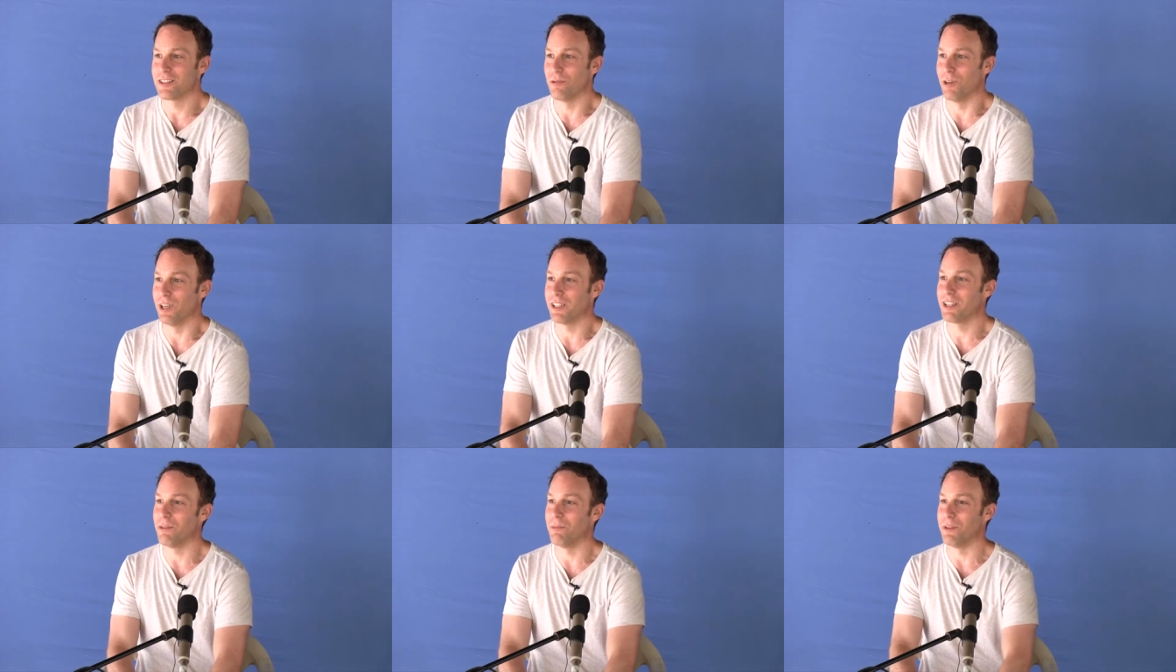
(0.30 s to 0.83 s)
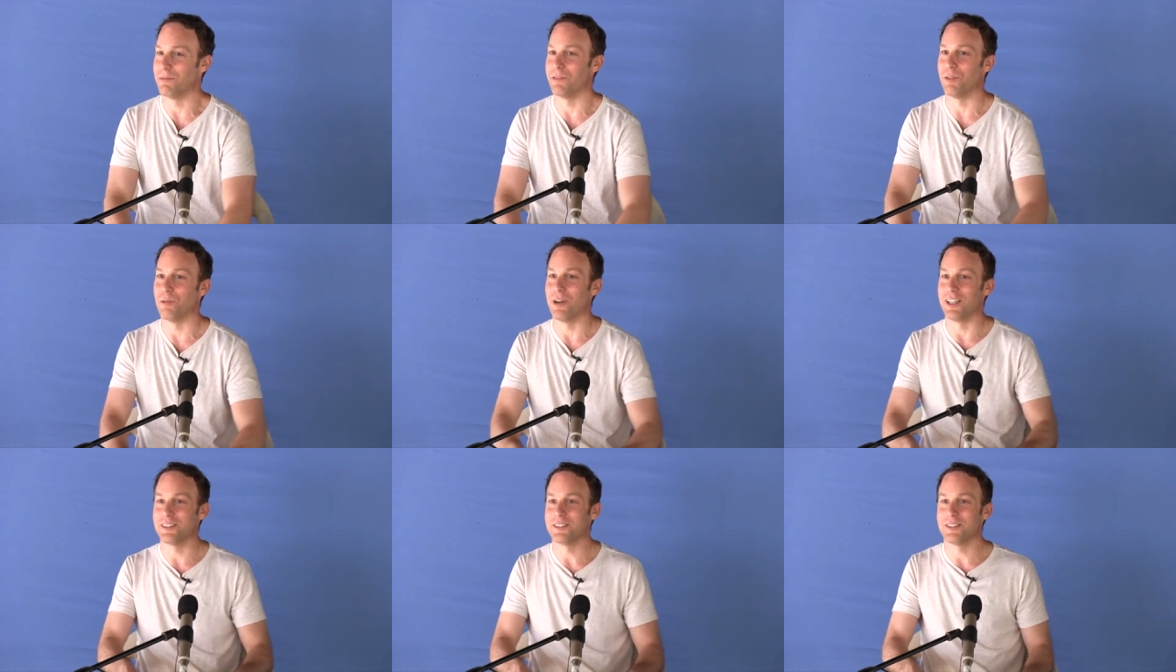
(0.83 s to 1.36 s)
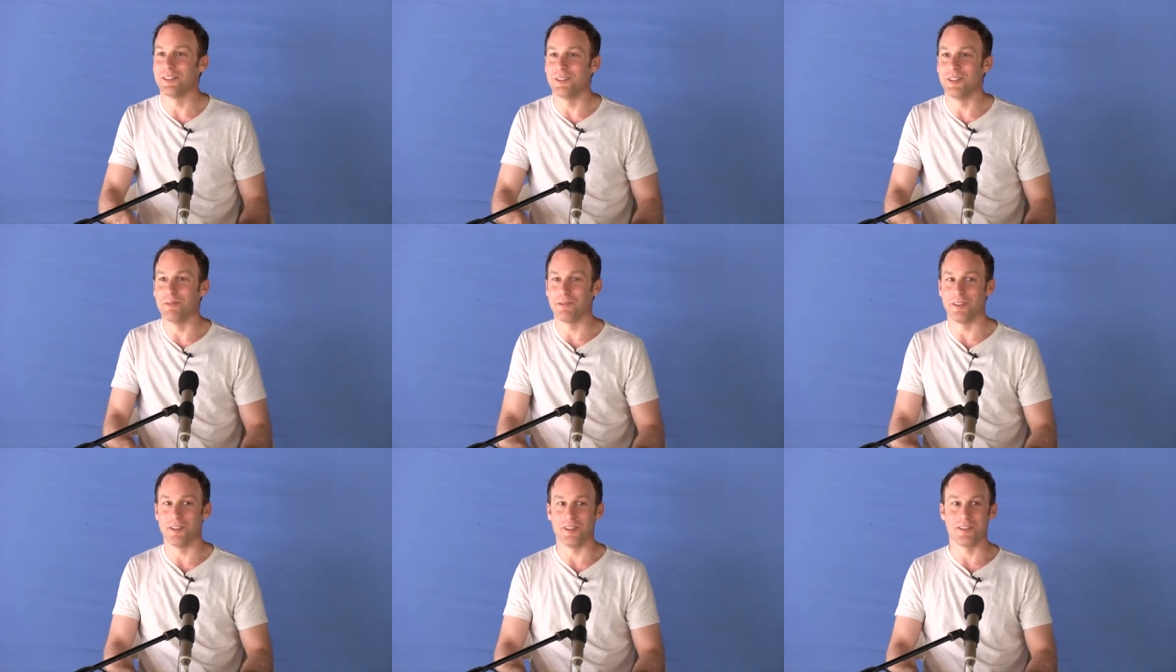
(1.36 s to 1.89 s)
welcome everyone to the
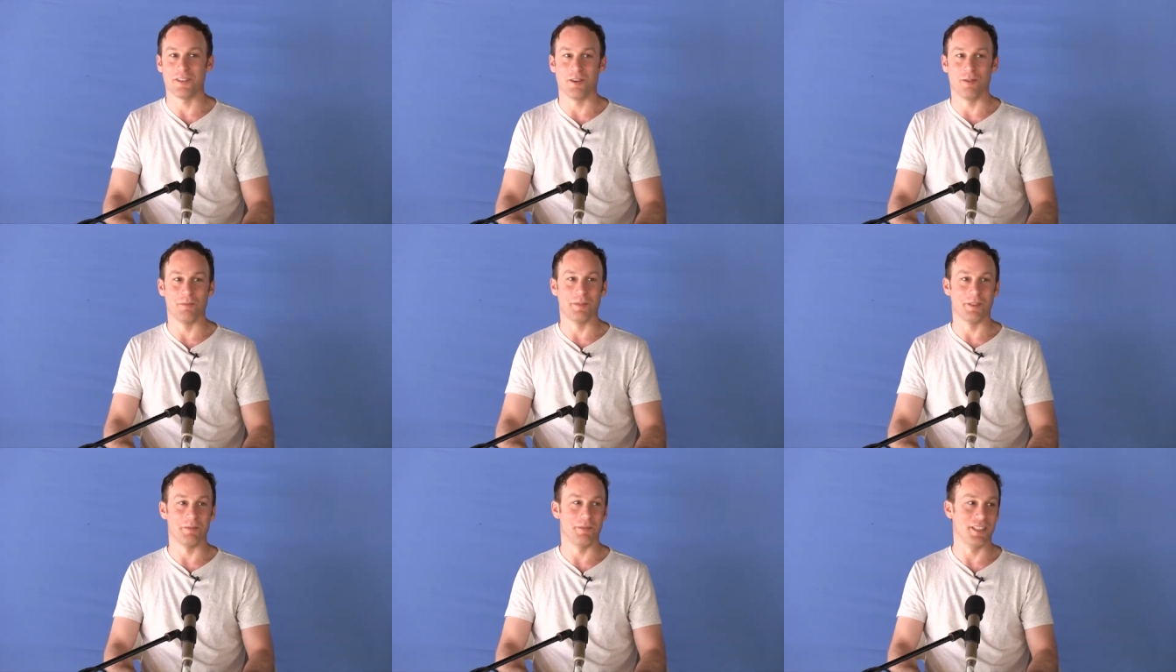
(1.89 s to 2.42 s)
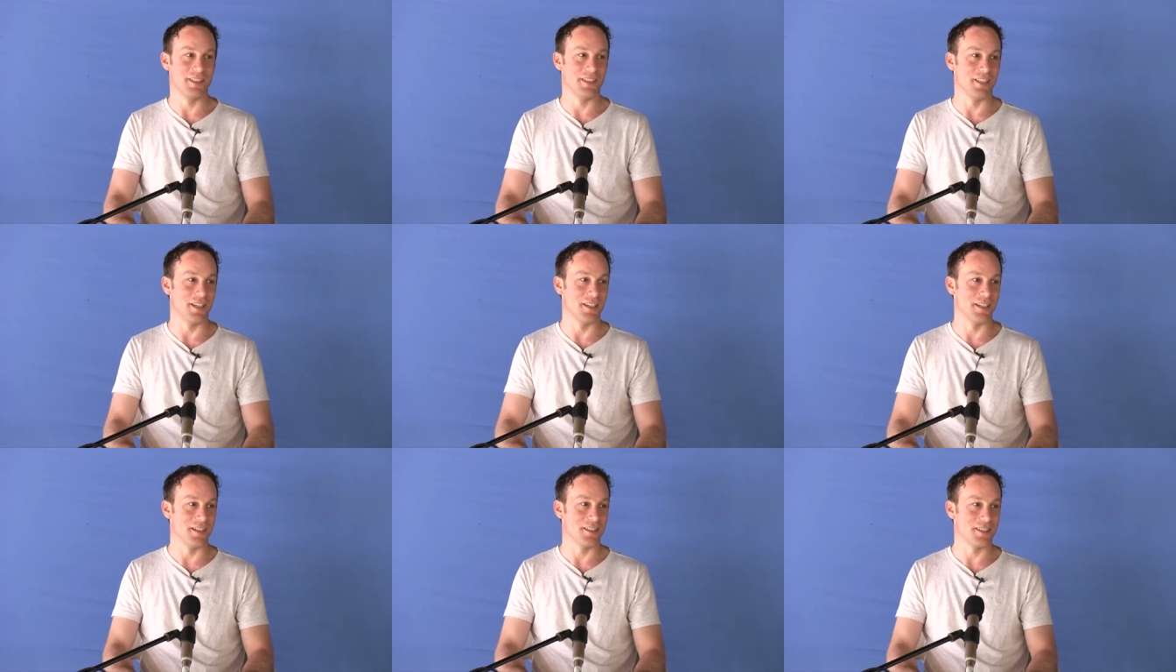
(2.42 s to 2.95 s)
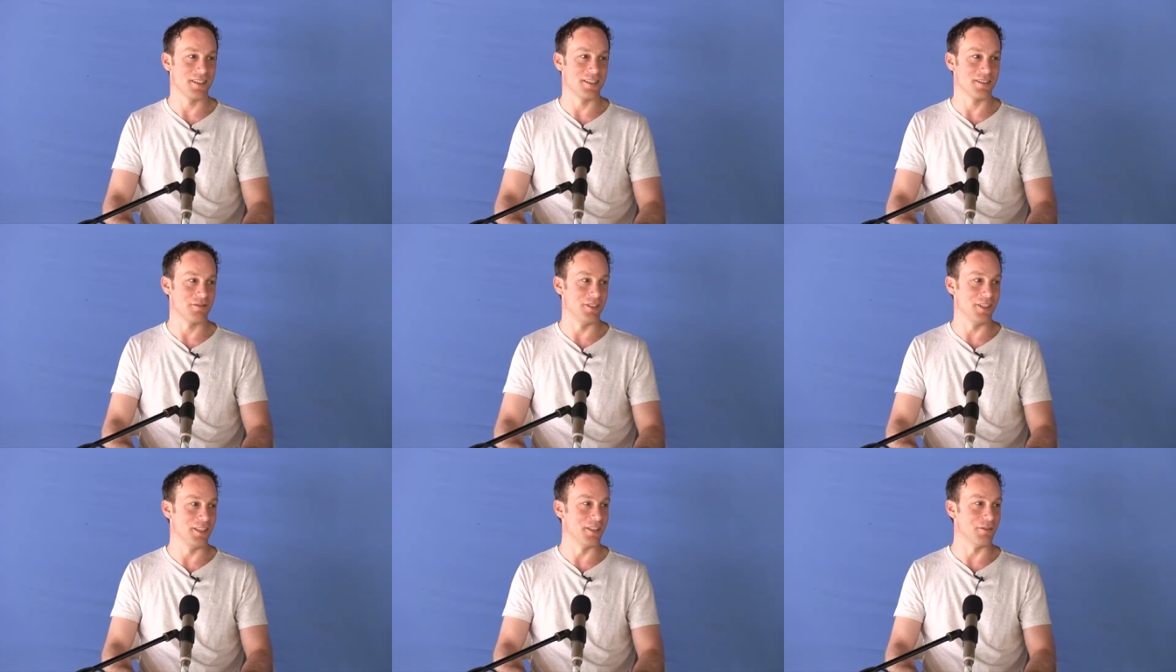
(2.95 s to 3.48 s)
first open meeting and it's
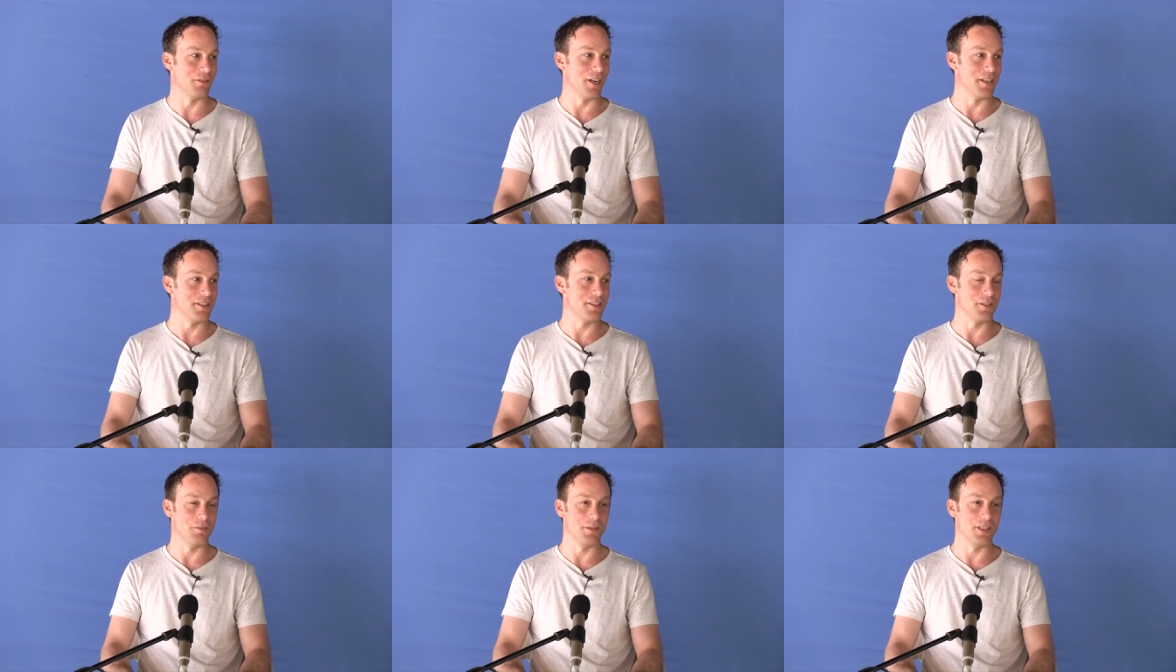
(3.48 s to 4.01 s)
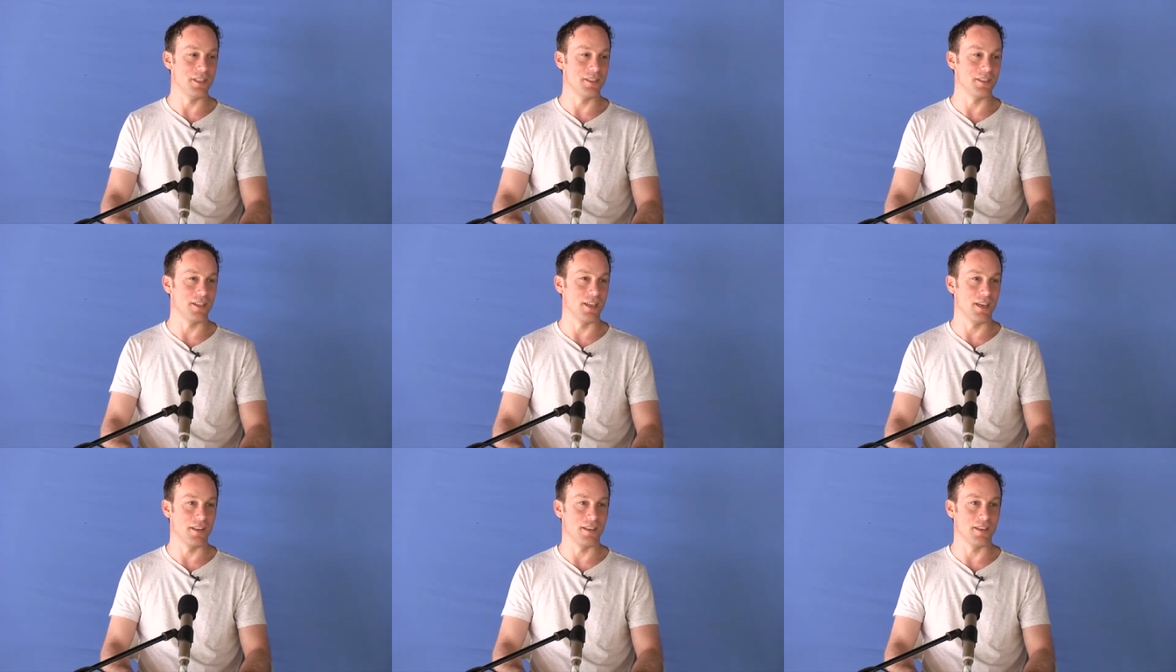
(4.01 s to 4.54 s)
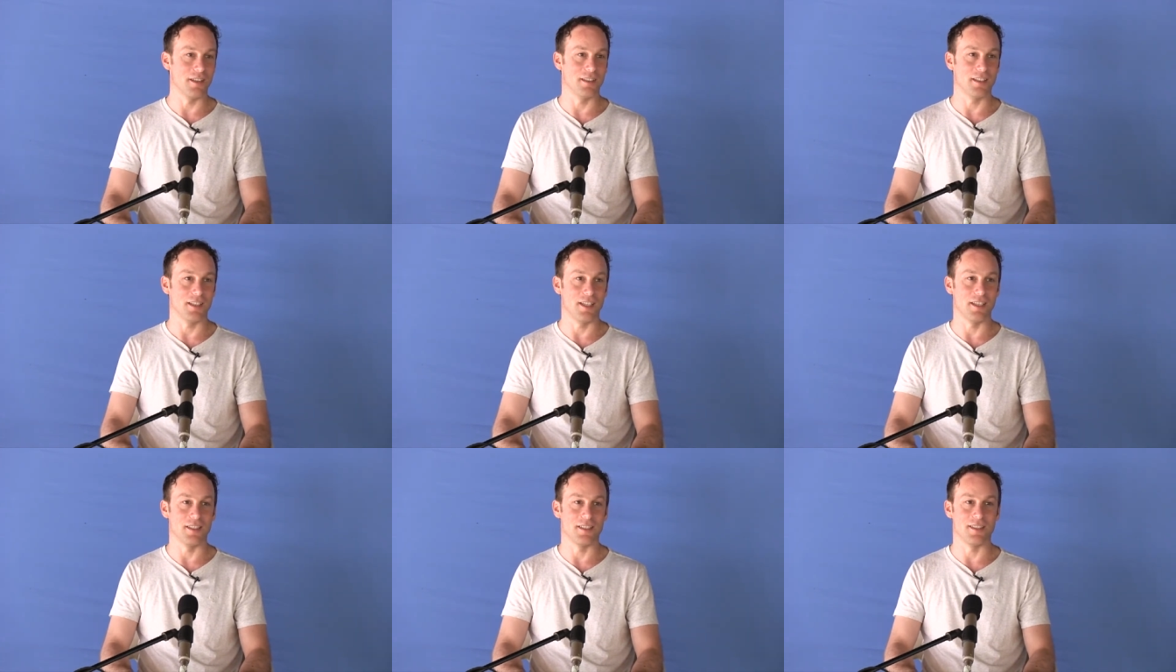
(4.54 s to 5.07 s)
really great to be together
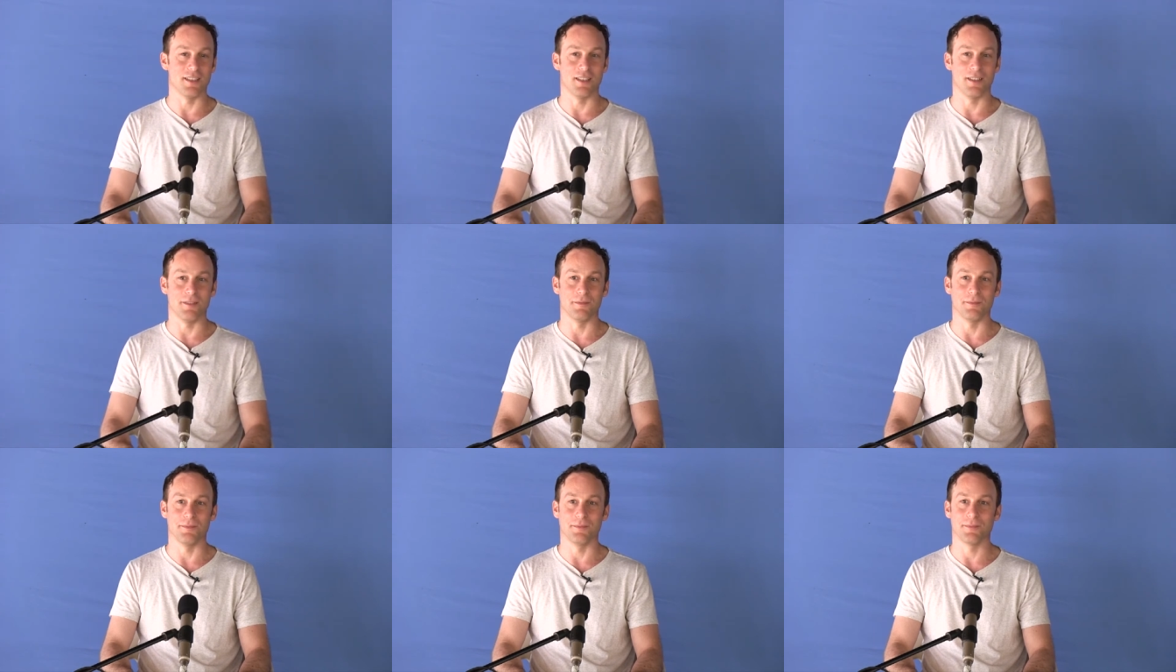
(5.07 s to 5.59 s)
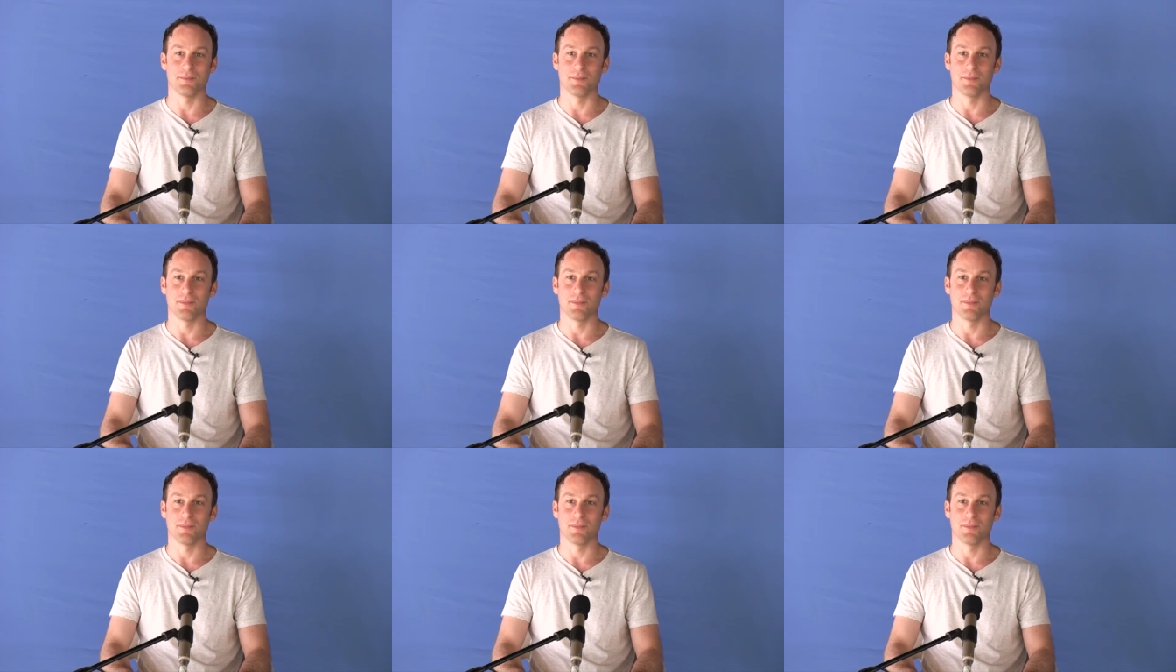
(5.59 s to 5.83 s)
and um,